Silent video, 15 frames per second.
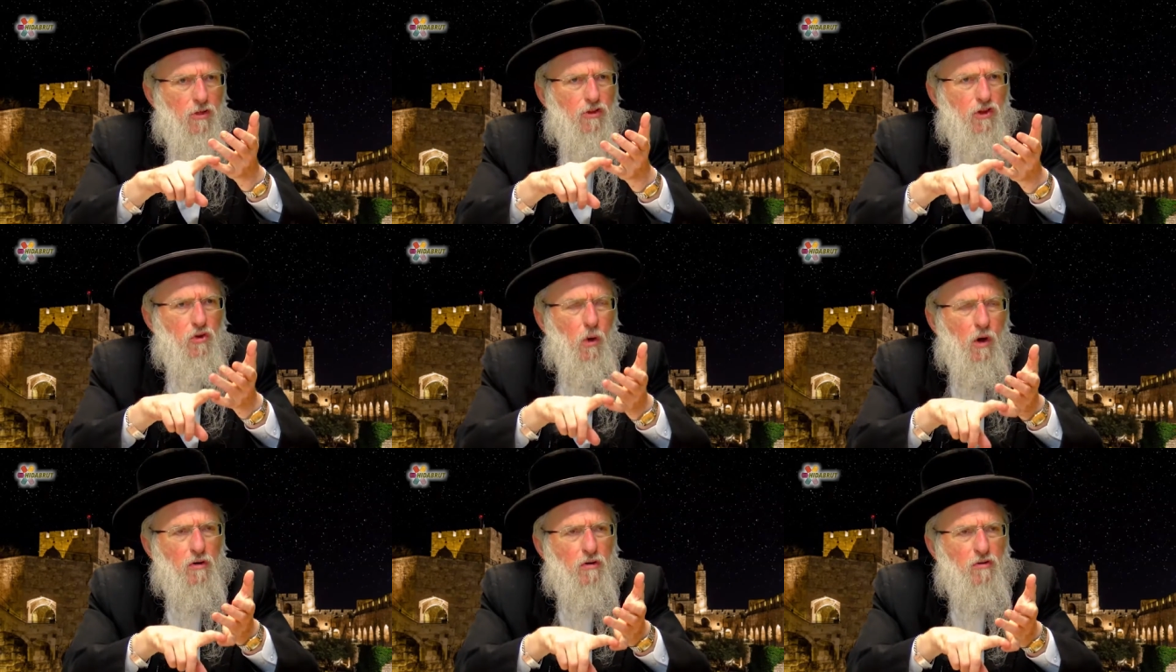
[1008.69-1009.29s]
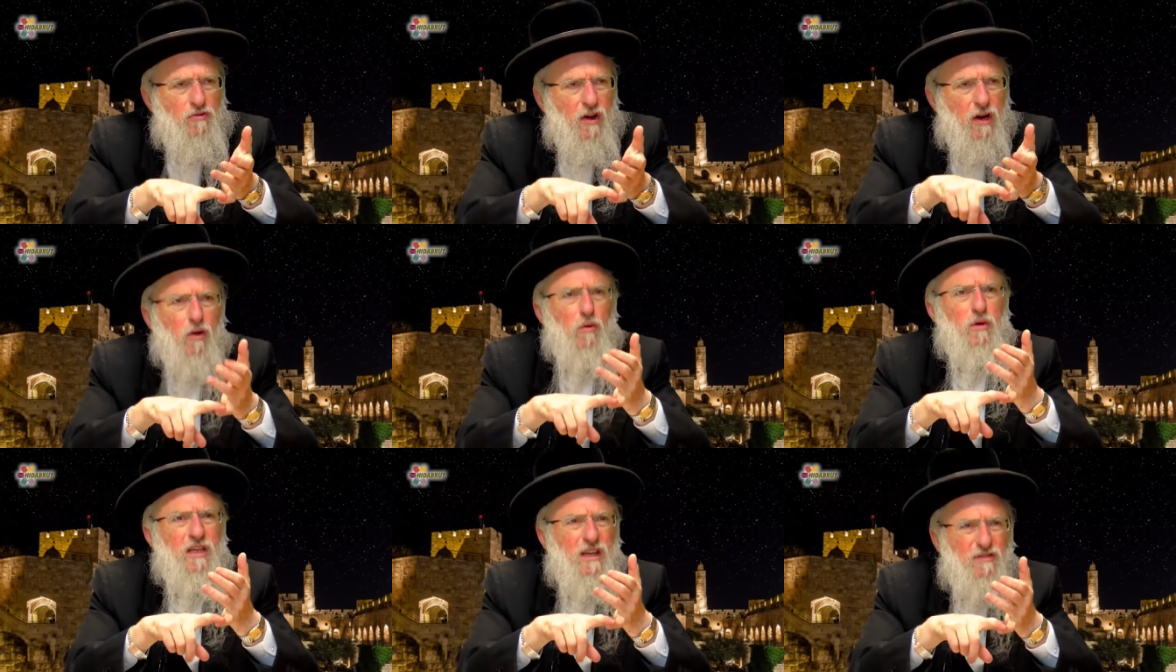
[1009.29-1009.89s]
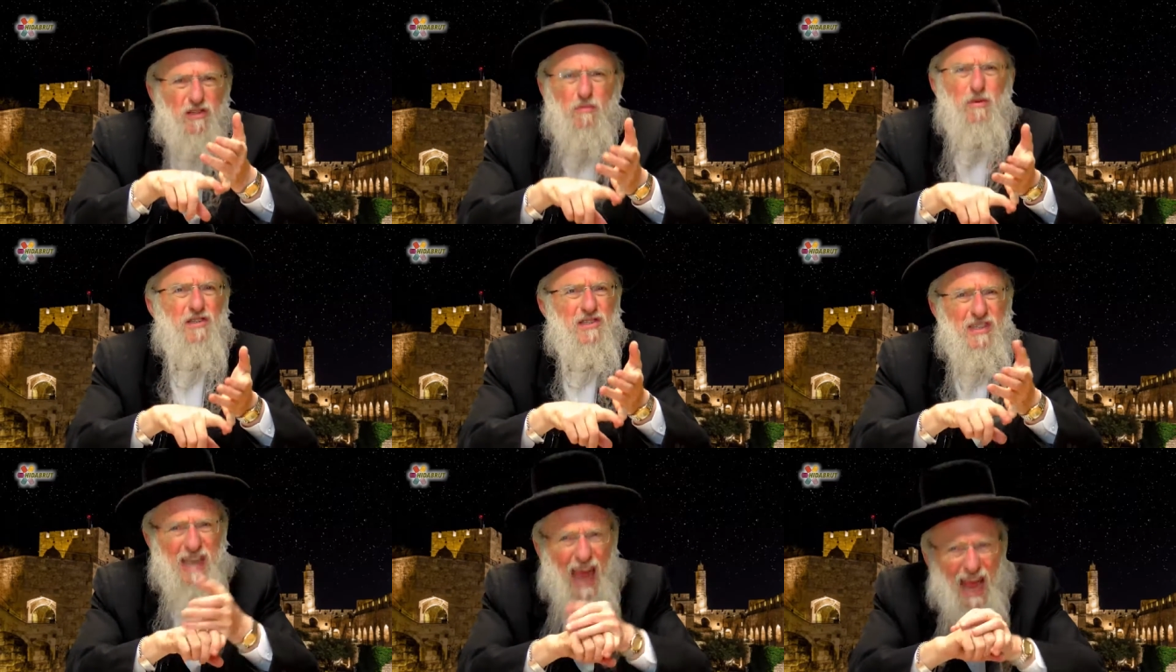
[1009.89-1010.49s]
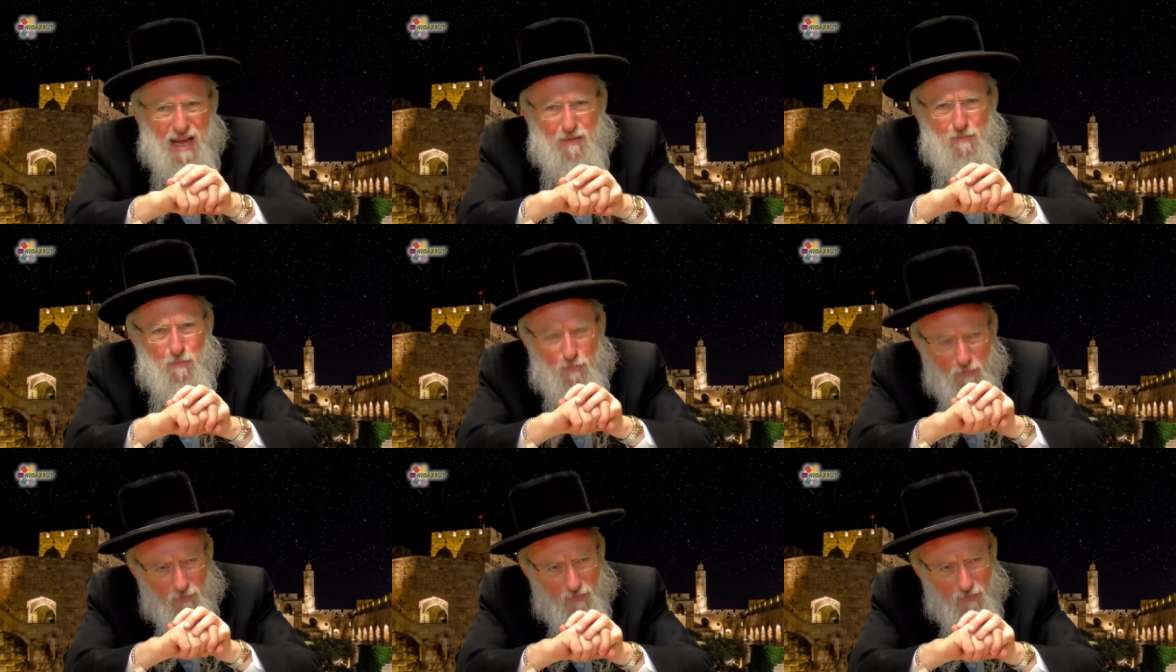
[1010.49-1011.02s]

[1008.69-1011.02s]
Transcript: The daughter of Pharaoh gives him his name.